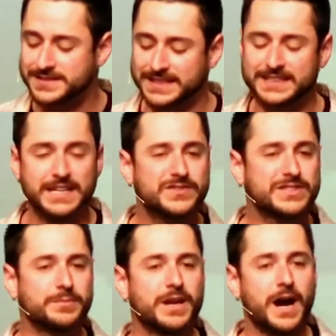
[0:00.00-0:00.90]
and it gives
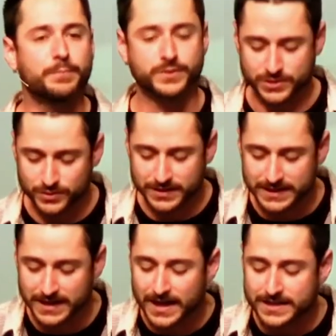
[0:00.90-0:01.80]
them an
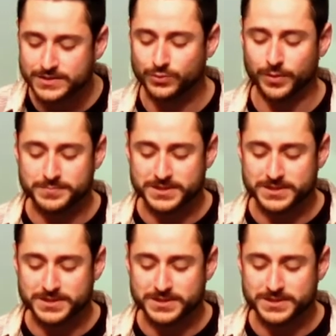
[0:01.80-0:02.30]
opportunity to um,